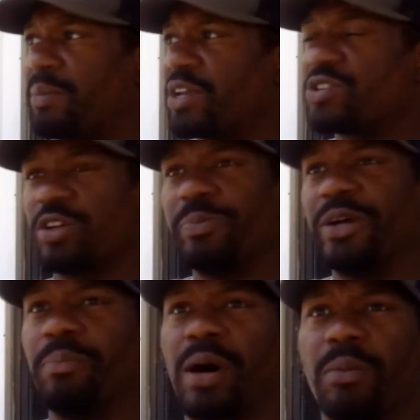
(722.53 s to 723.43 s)
Make sure you put
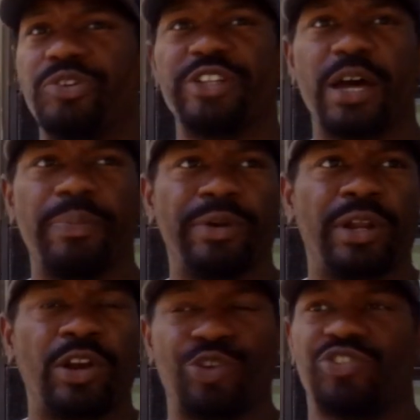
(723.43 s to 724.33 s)
a bobber stop on
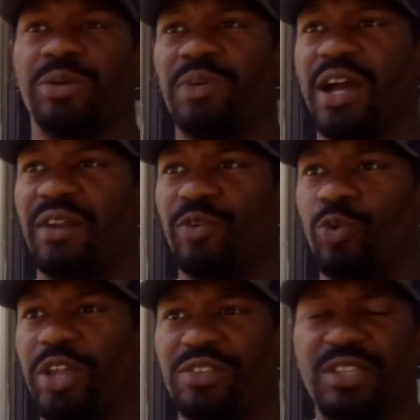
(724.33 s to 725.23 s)
there or some kind of a
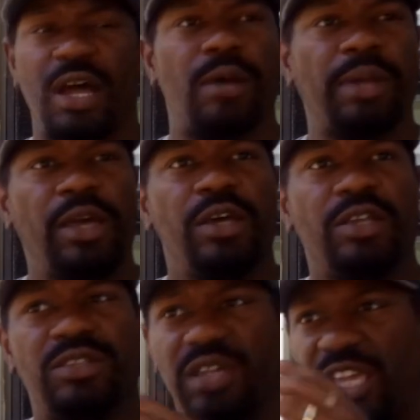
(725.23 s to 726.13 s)
weight stop
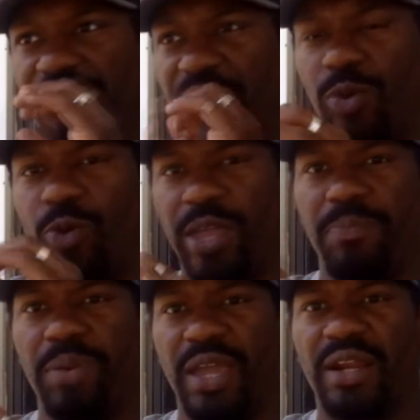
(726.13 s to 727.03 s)
to keep that weight
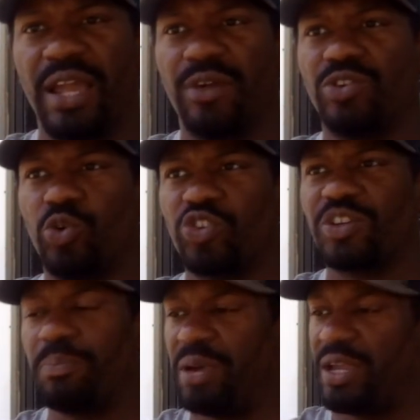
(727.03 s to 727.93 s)
peg down towards
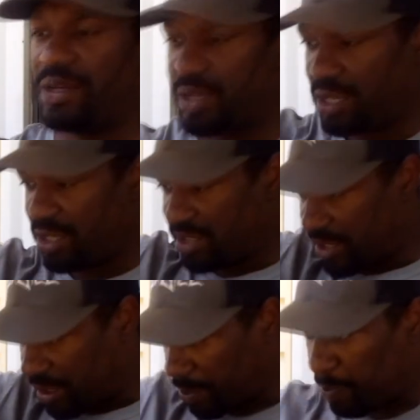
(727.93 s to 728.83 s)
the bait
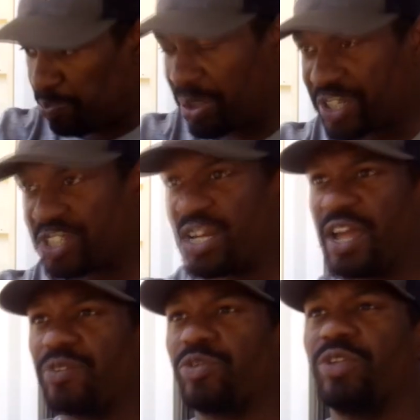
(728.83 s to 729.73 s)
to punch
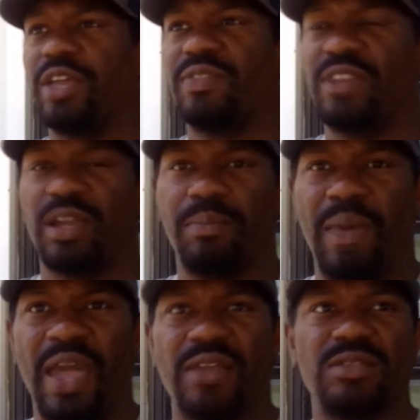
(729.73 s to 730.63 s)
down through that thick
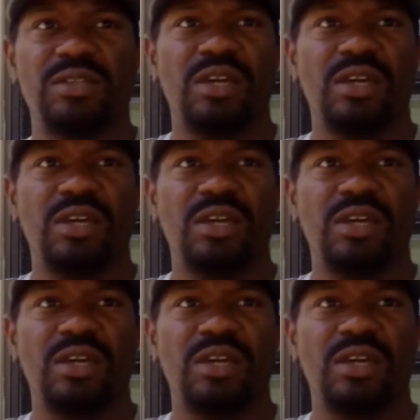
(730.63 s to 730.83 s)
mat.